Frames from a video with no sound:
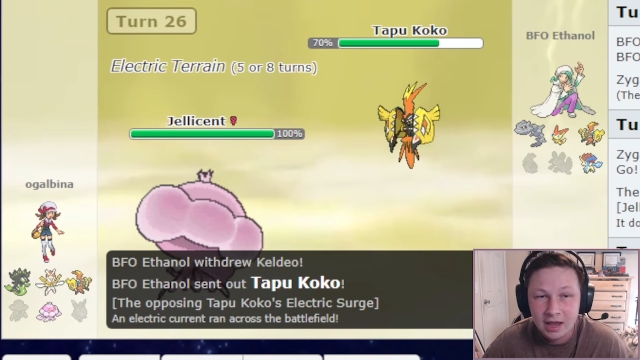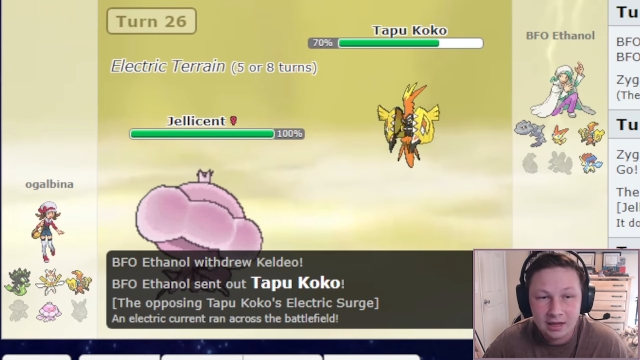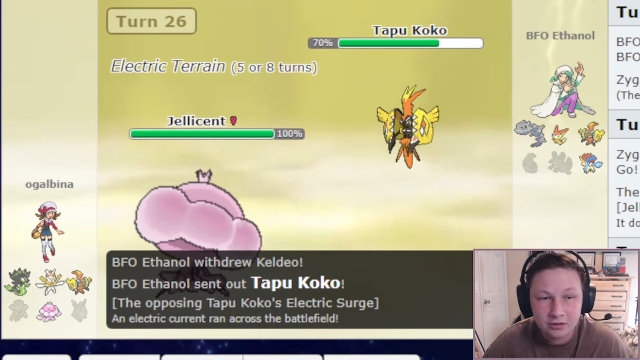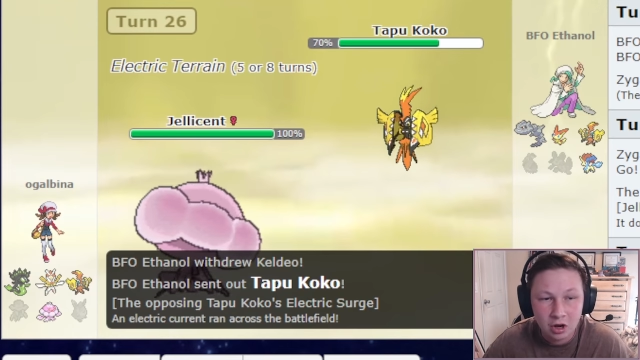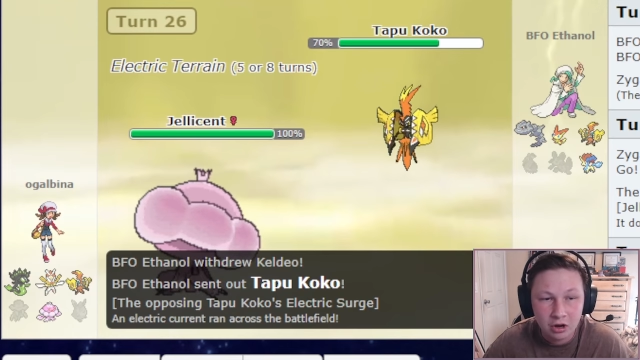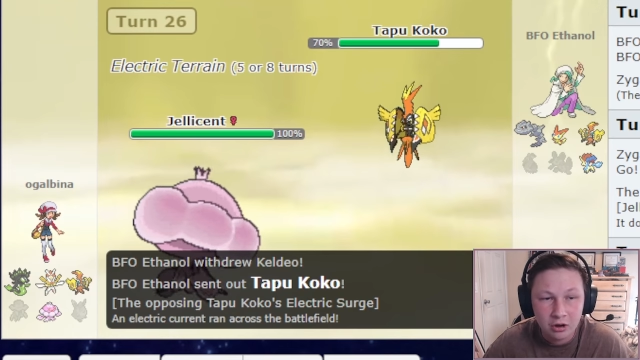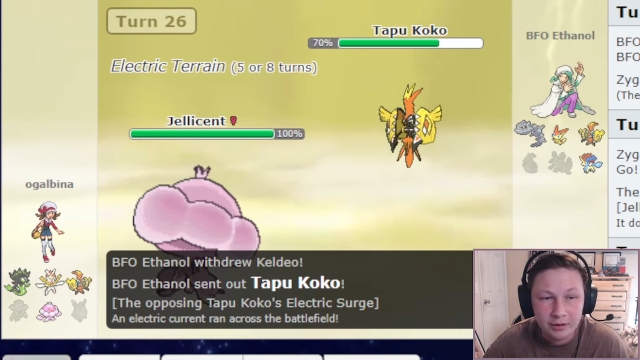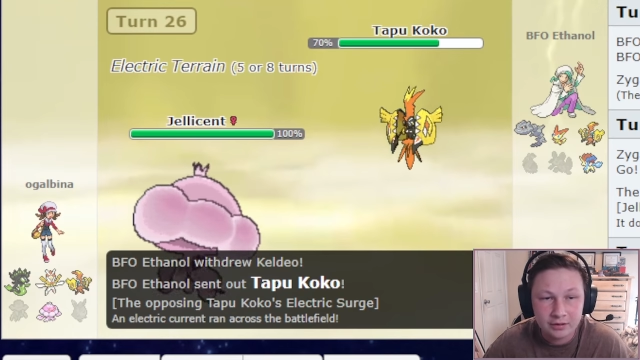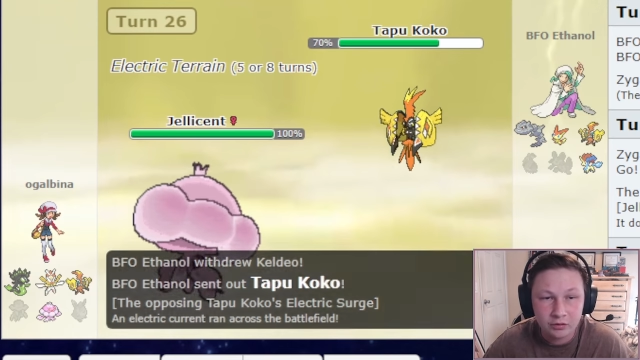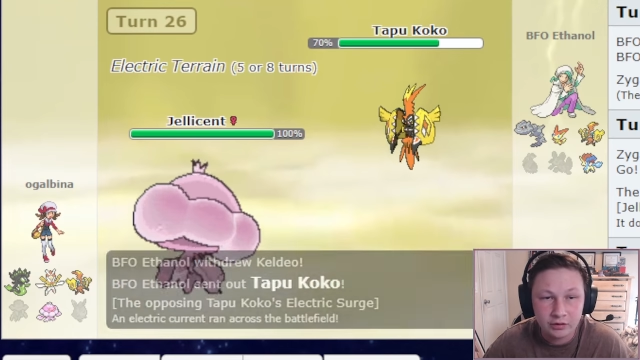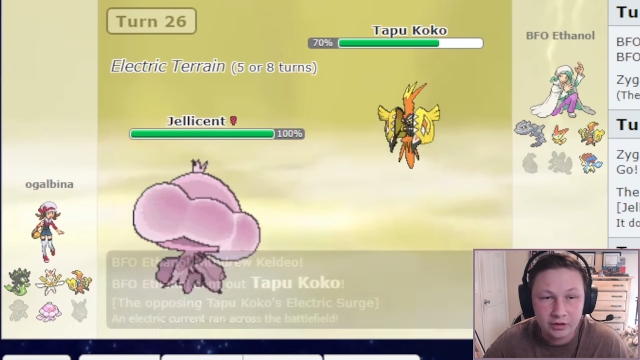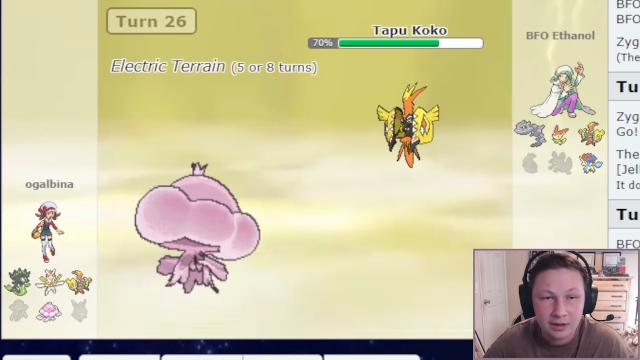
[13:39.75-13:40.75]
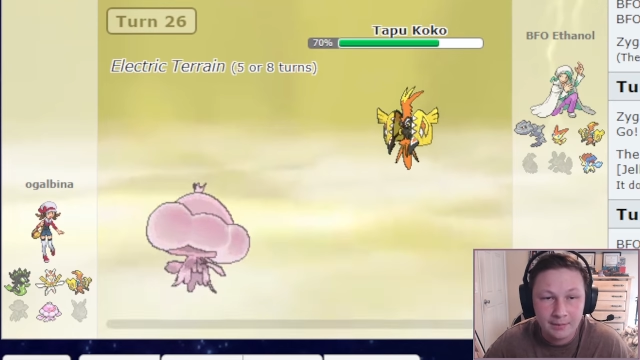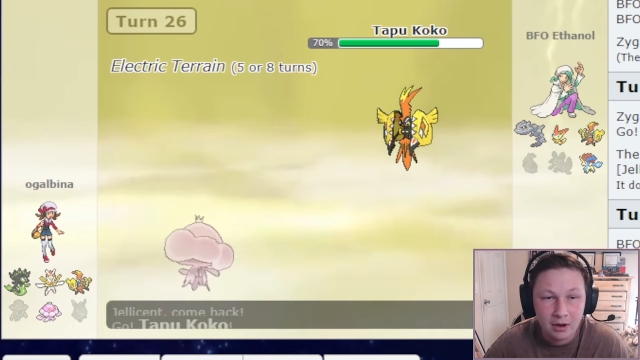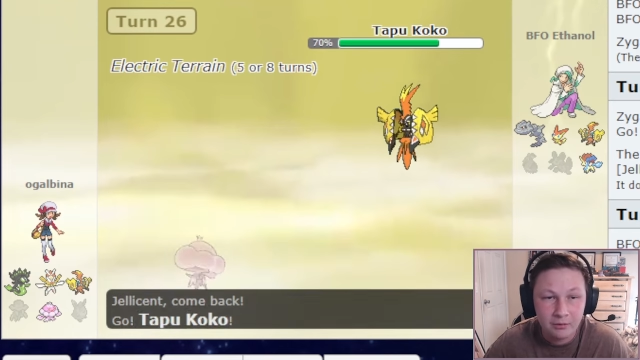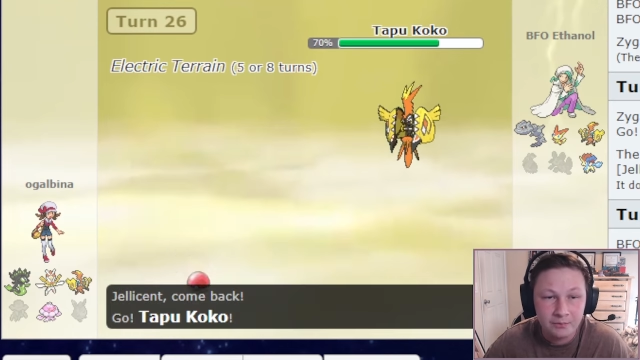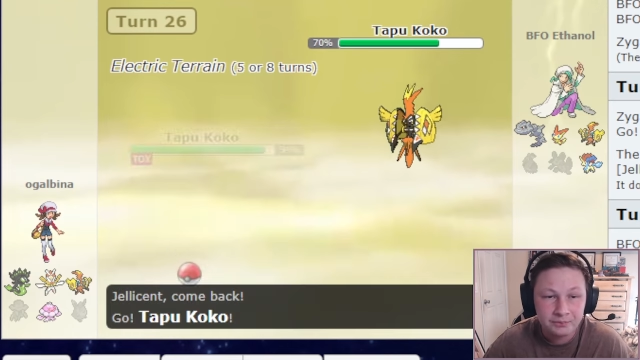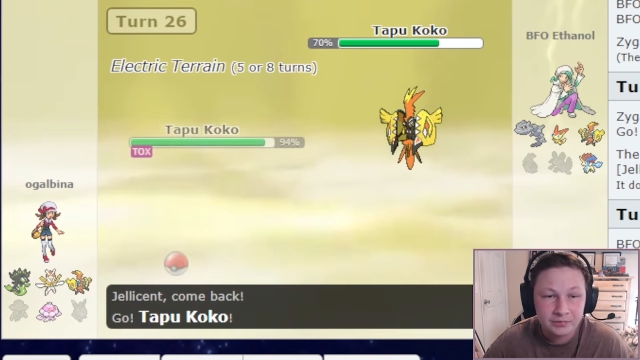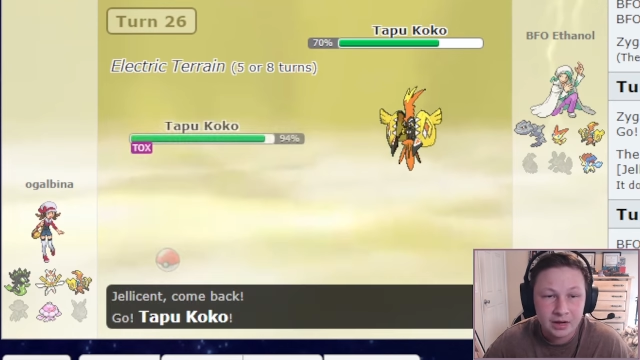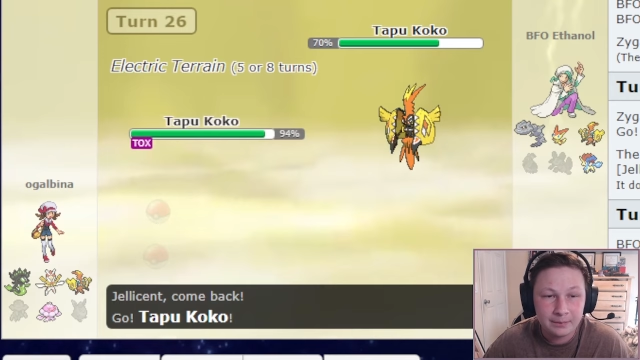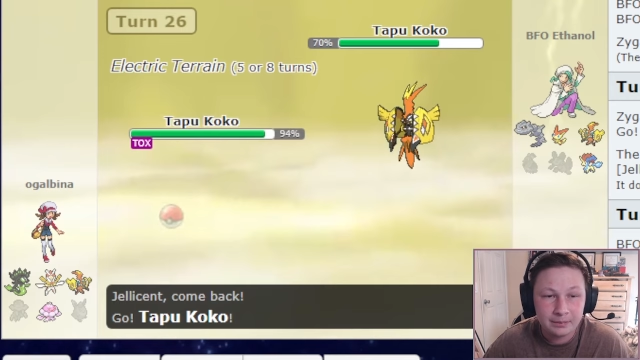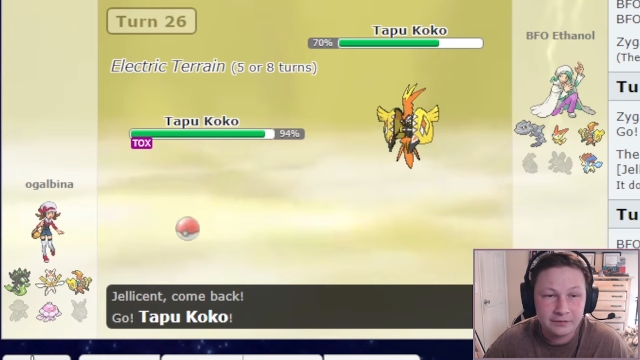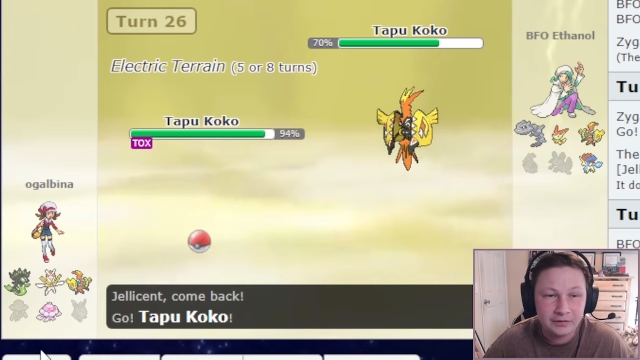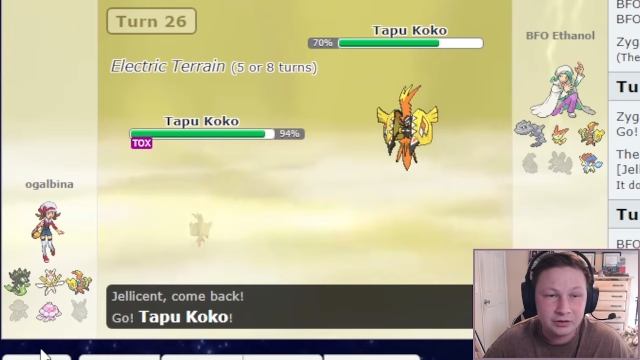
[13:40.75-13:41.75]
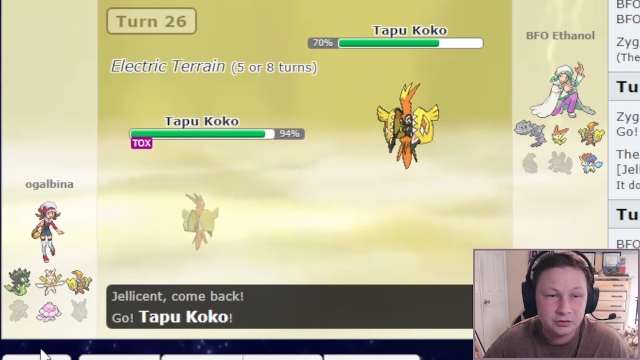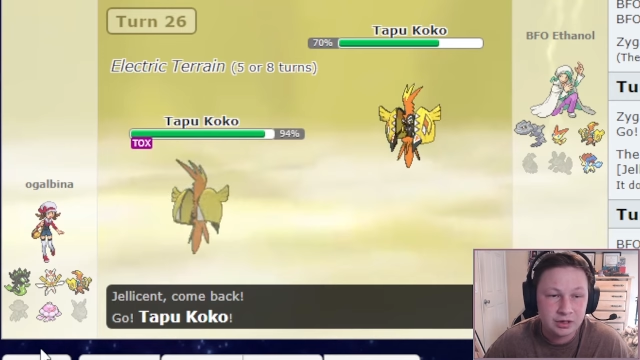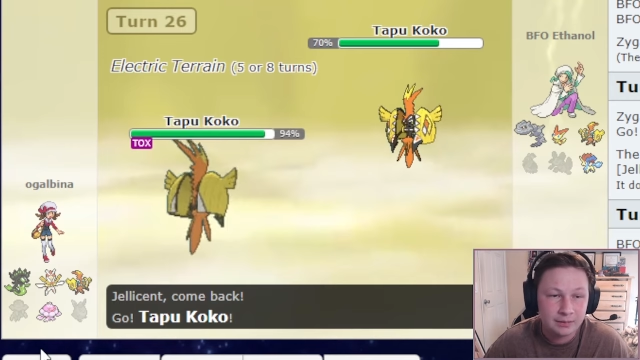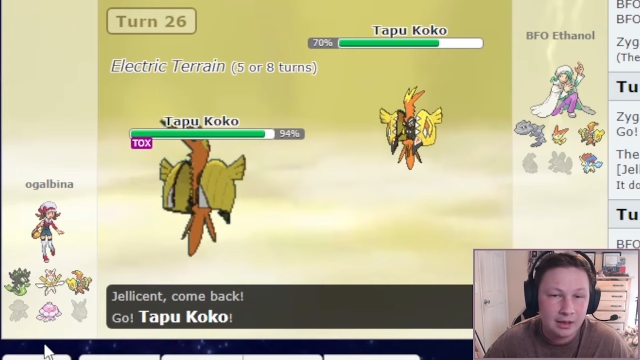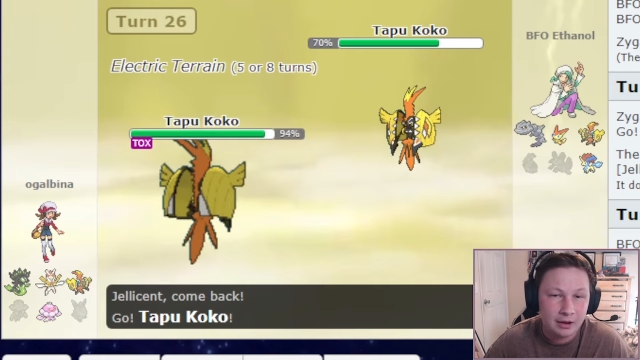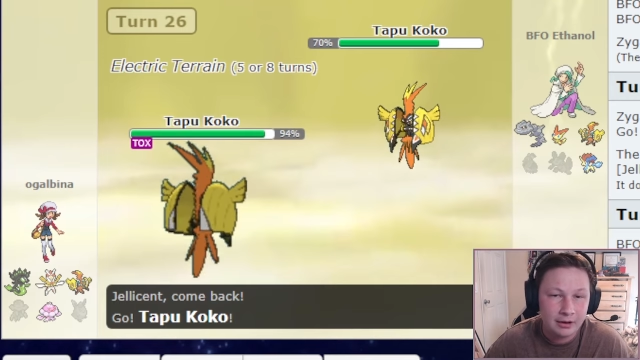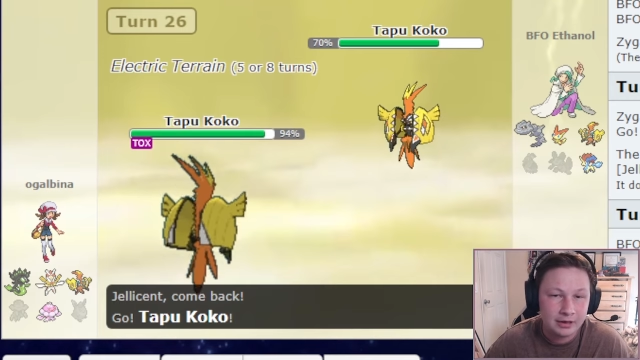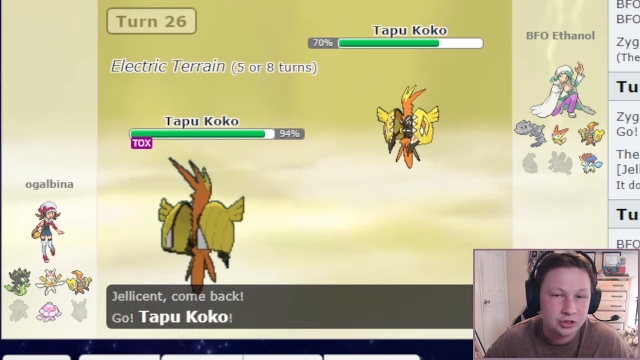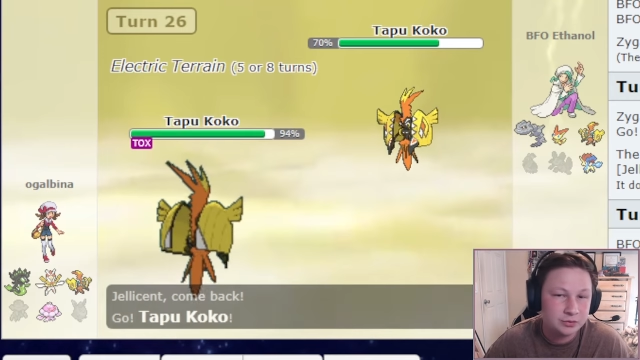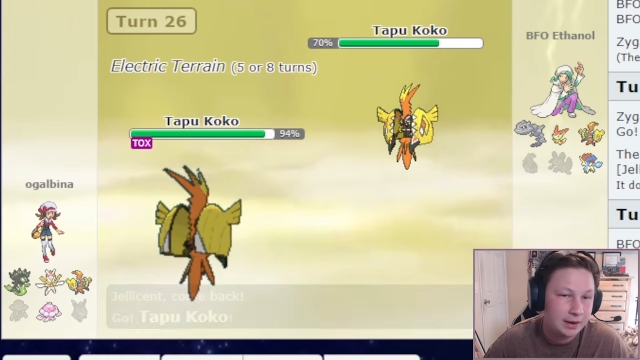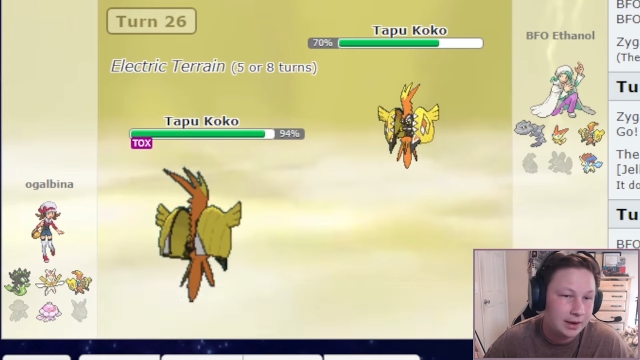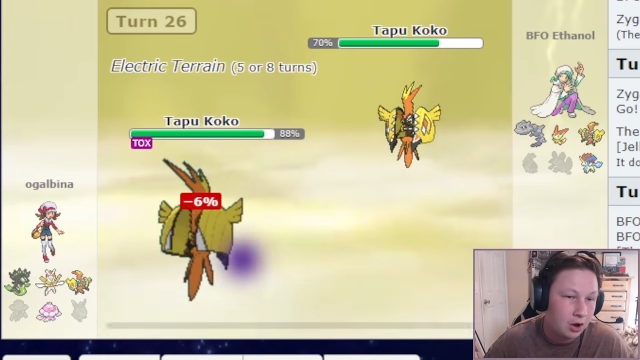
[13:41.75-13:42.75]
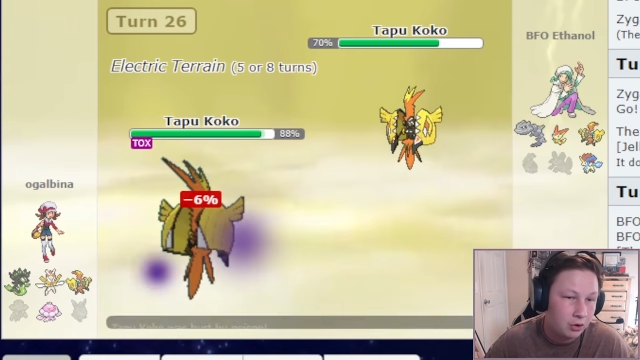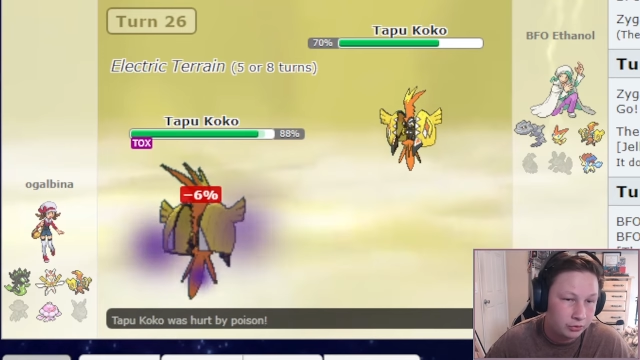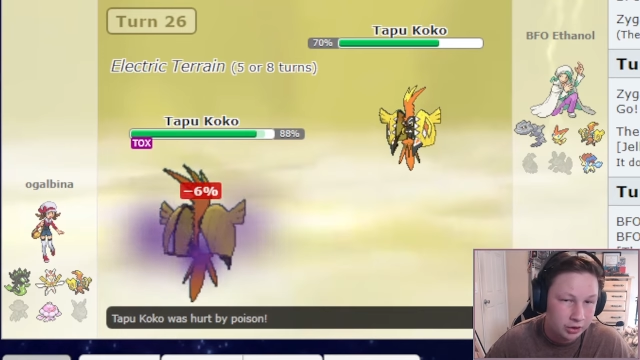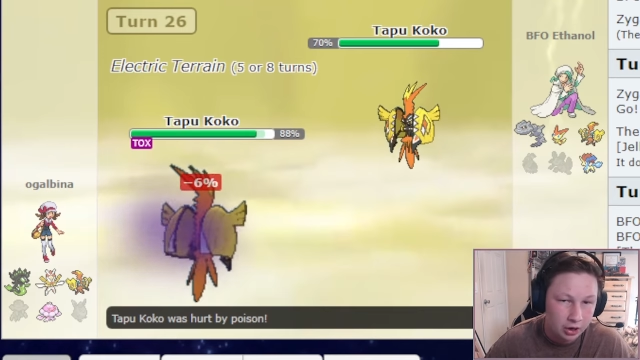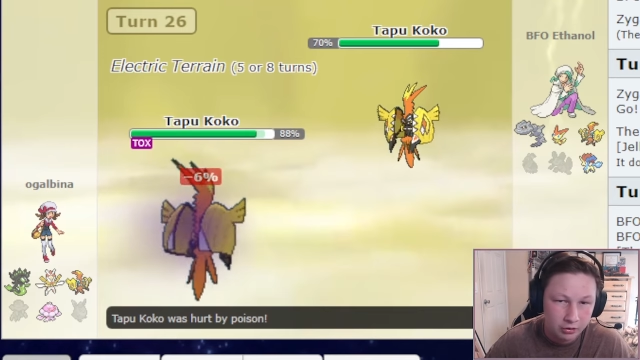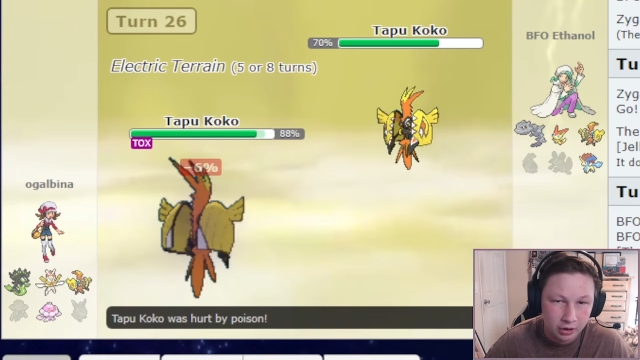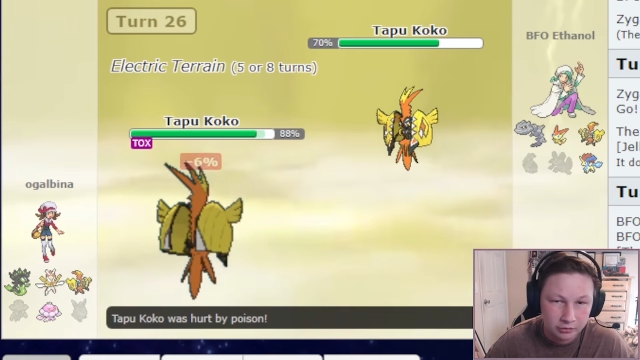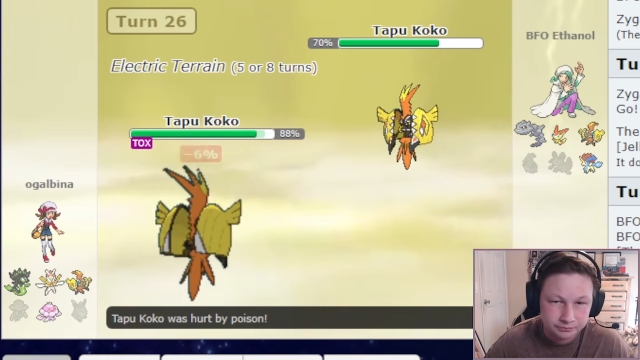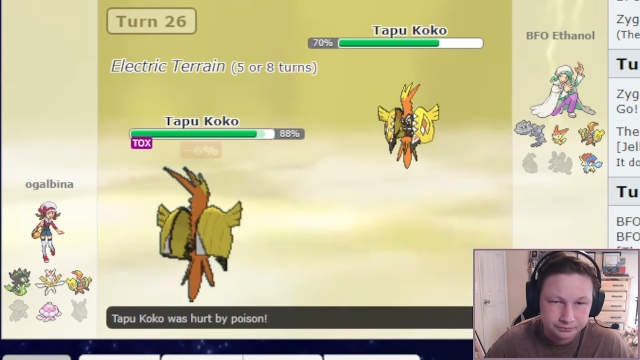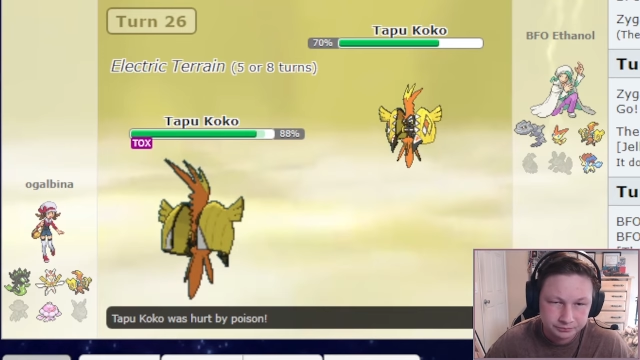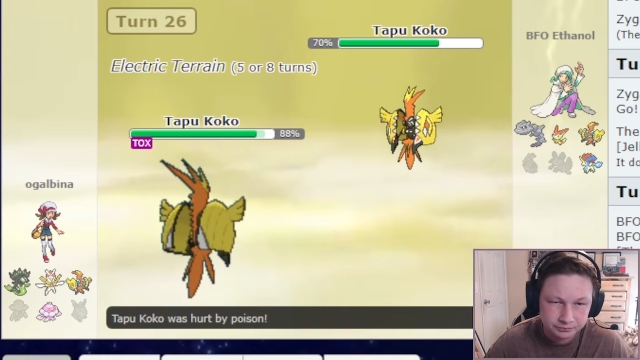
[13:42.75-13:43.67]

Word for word: As Koko is going to come out, I believe I do double out into my own Koko